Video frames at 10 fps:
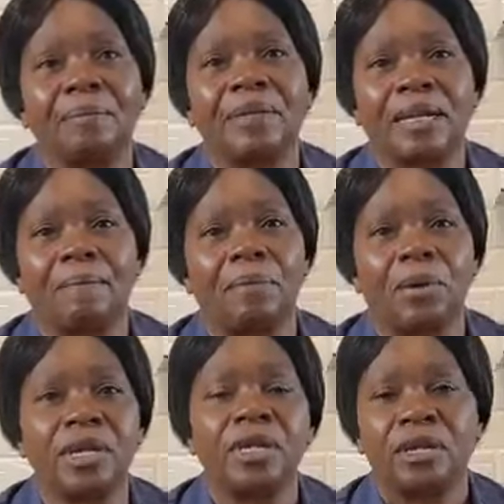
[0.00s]
Keep it up,
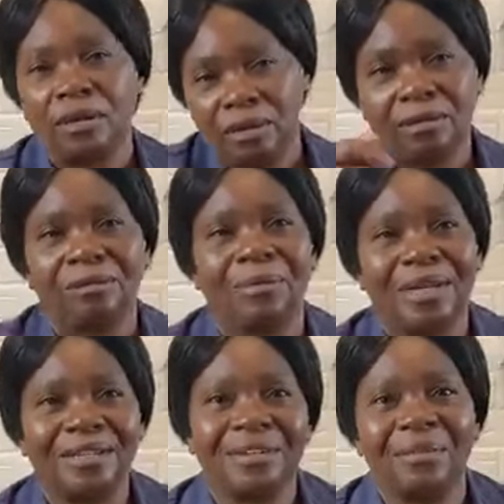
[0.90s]
boy.
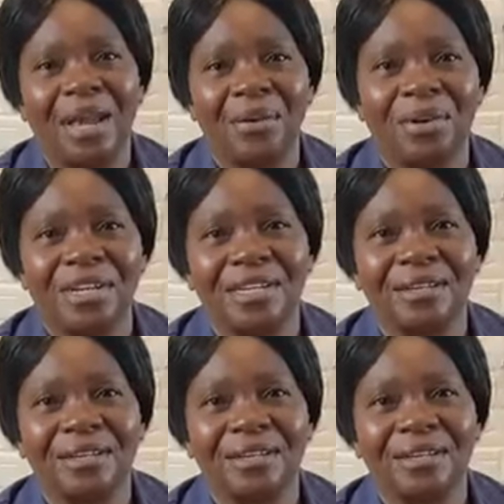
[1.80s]
Where are you reading?